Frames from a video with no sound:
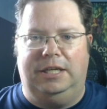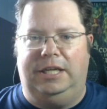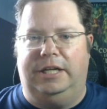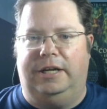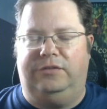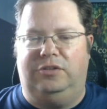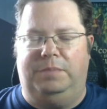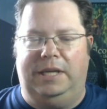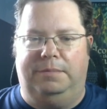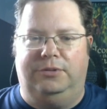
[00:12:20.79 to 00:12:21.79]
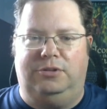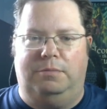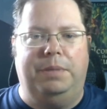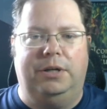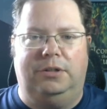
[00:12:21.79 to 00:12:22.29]
enough to be able to
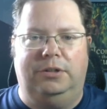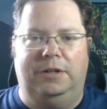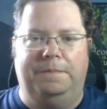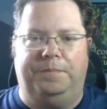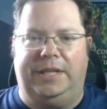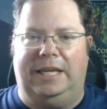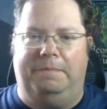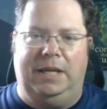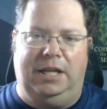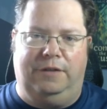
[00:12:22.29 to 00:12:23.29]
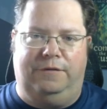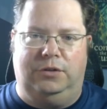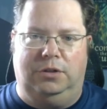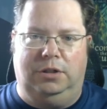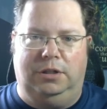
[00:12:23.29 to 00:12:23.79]
build a
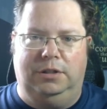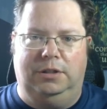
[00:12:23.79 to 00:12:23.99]
meaningful